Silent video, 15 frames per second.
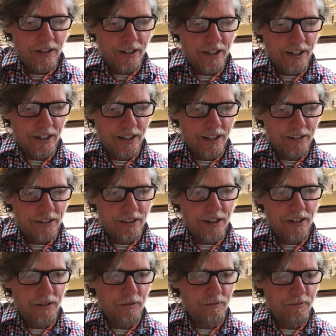Uh,
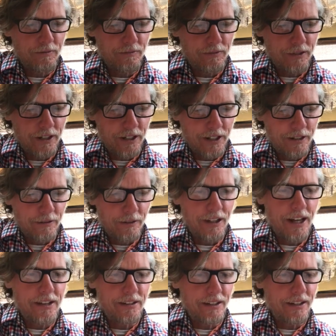today's uh,
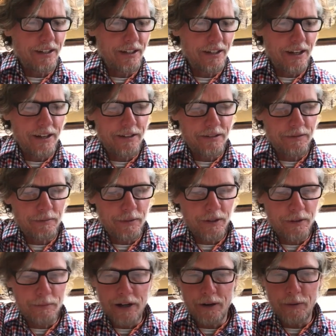lesson, I guess, would
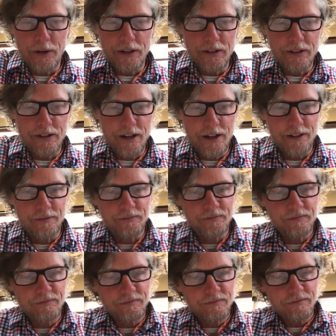be the better way to say it.
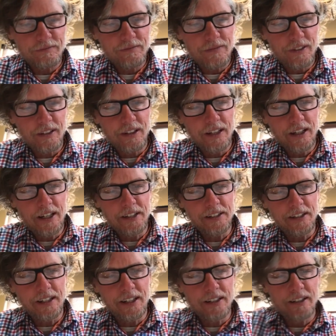
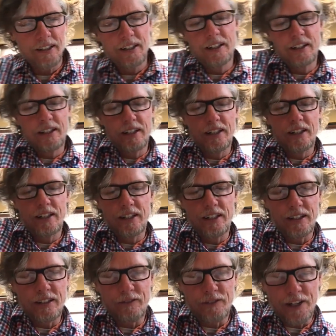And uh,
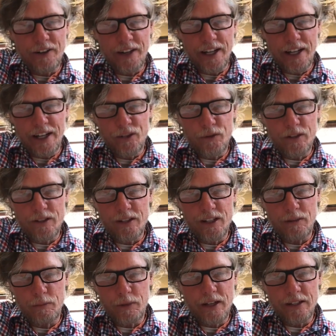very
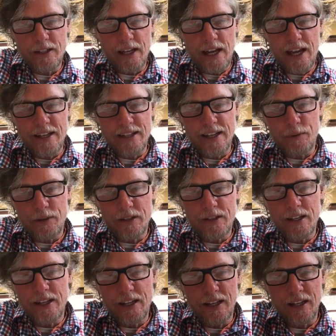interesting because as I was
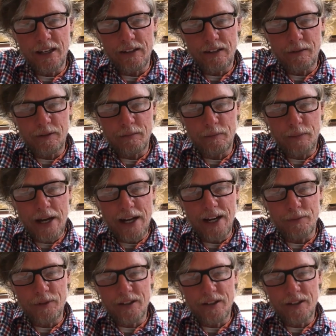thinking, uh, back